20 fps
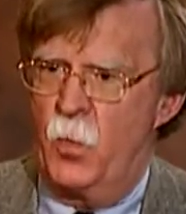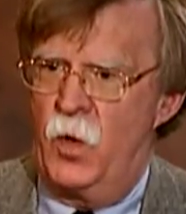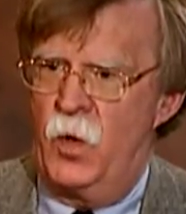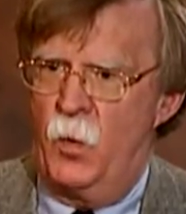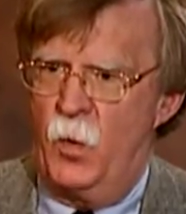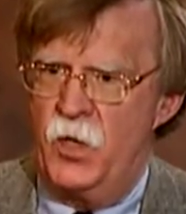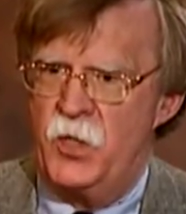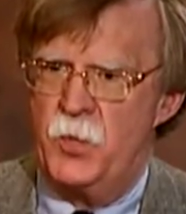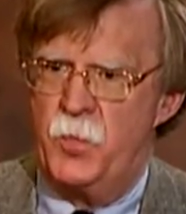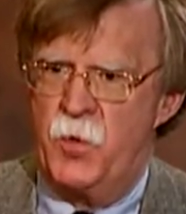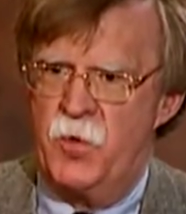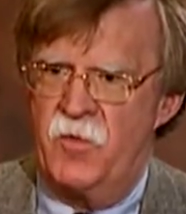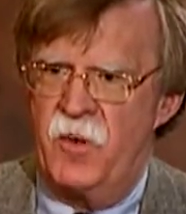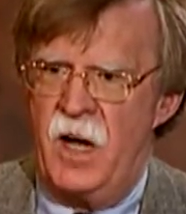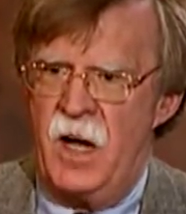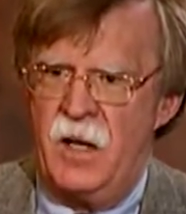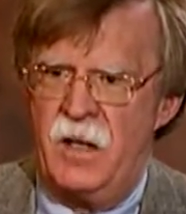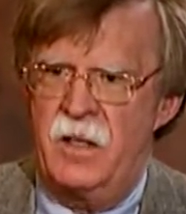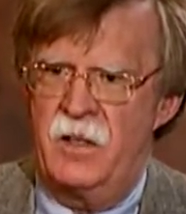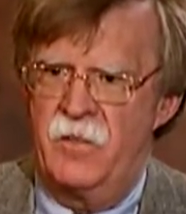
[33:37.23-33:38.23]
What's
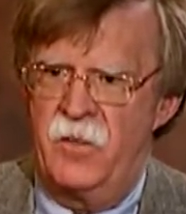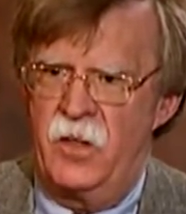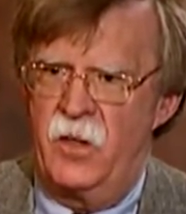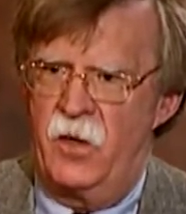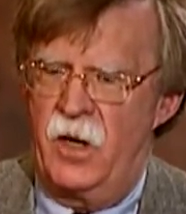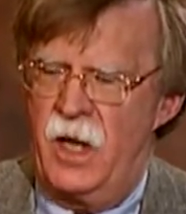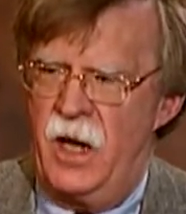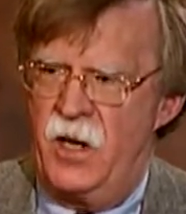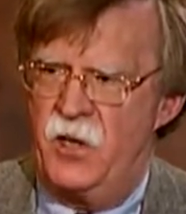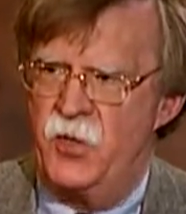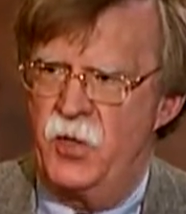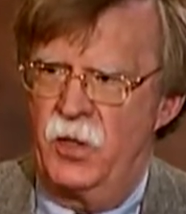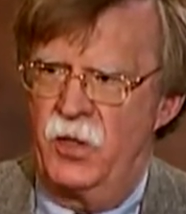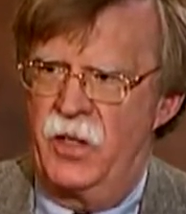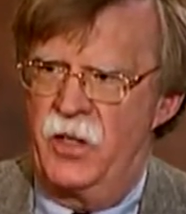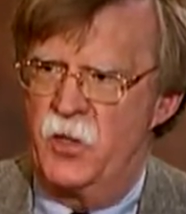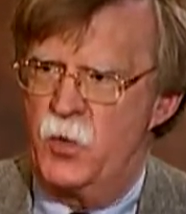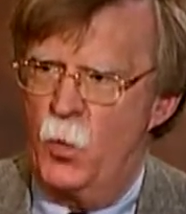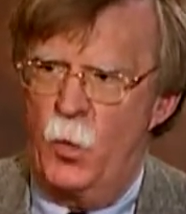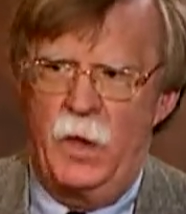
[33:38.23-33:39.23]
provocative
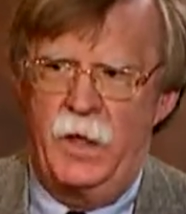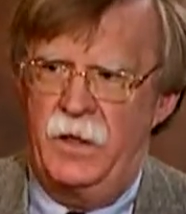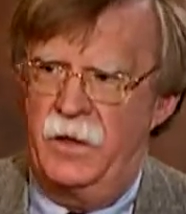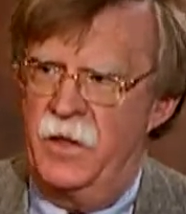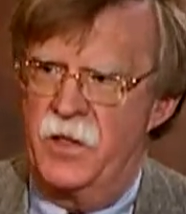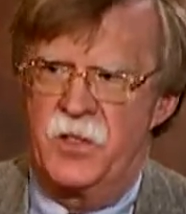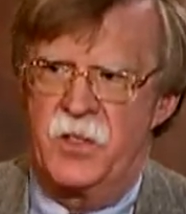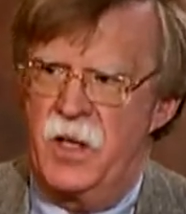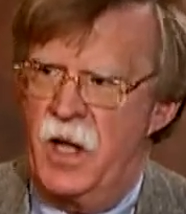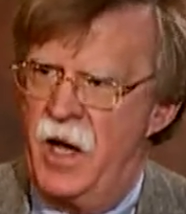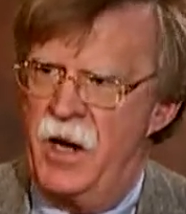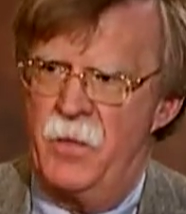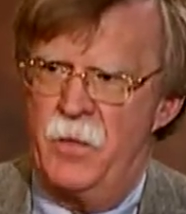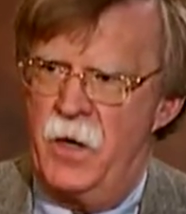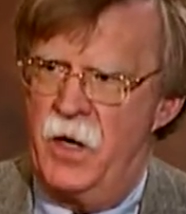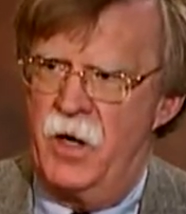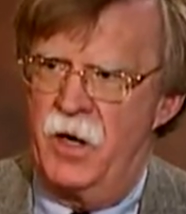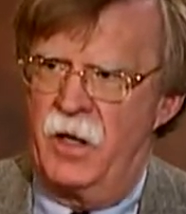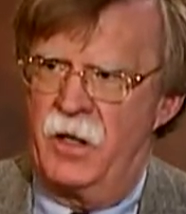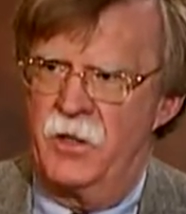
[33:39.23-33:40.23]
internationally is weakness, not
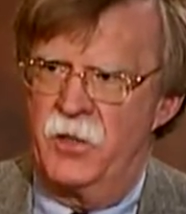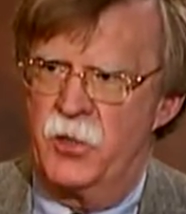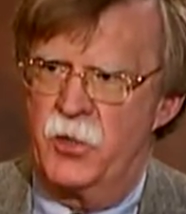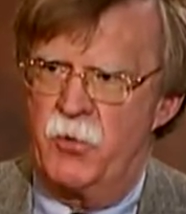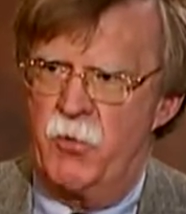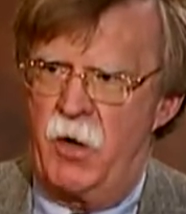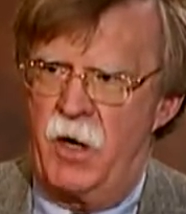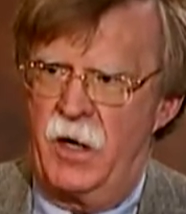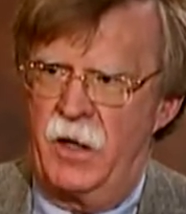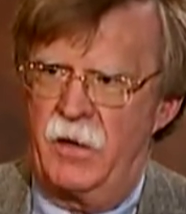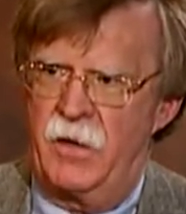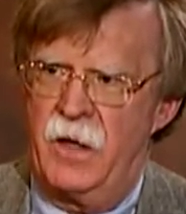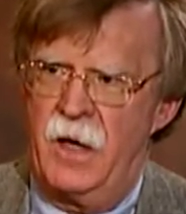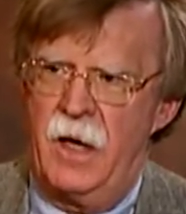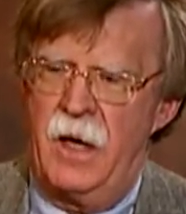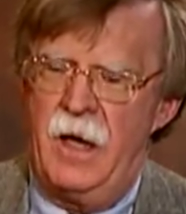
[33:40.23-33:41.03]
American strength.